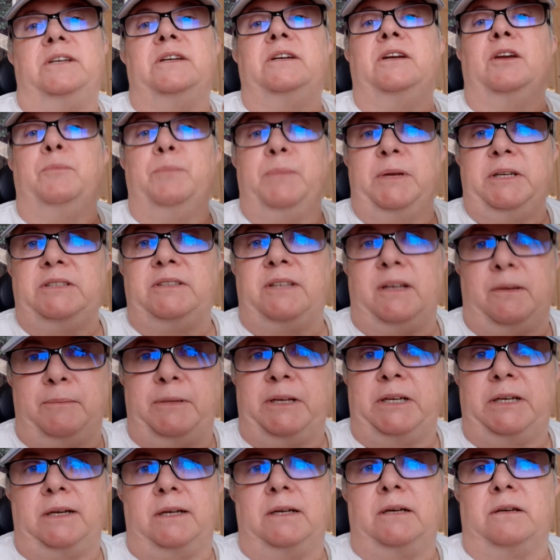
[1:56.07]
It can be
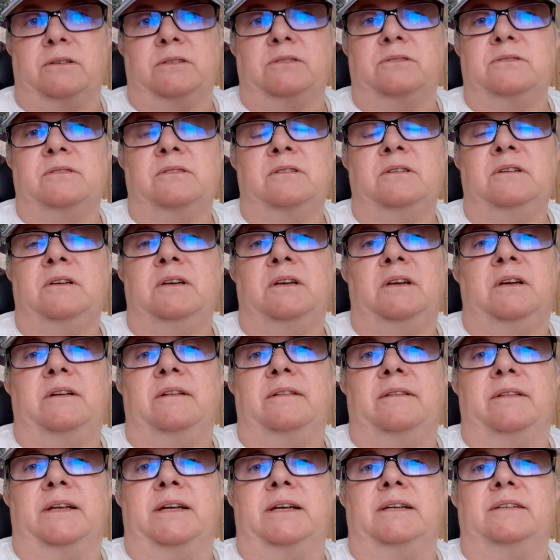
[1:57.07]
somebody else
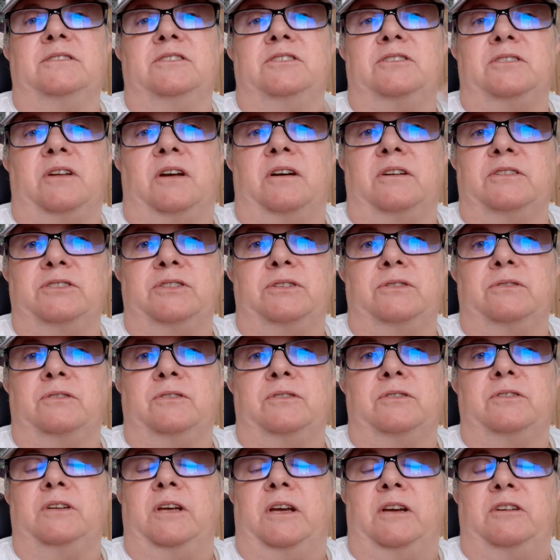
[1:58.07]
that installs
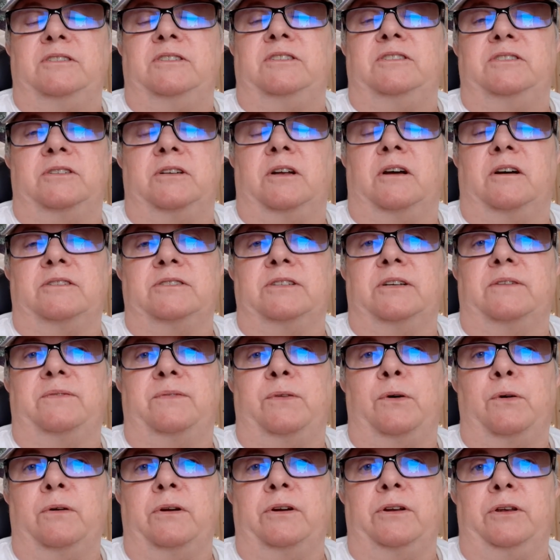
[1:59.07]
you installs it
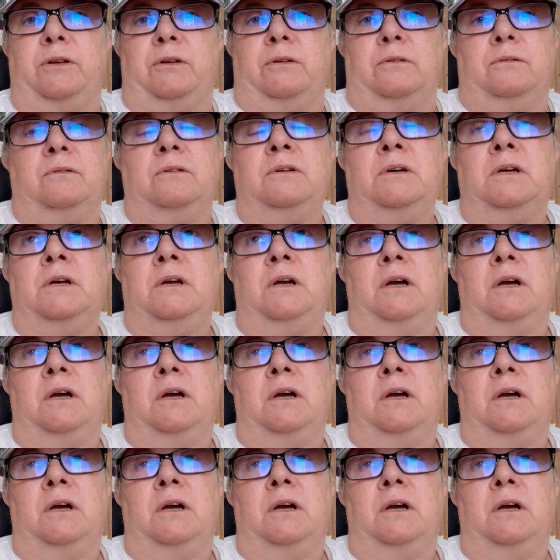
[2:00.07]
for you.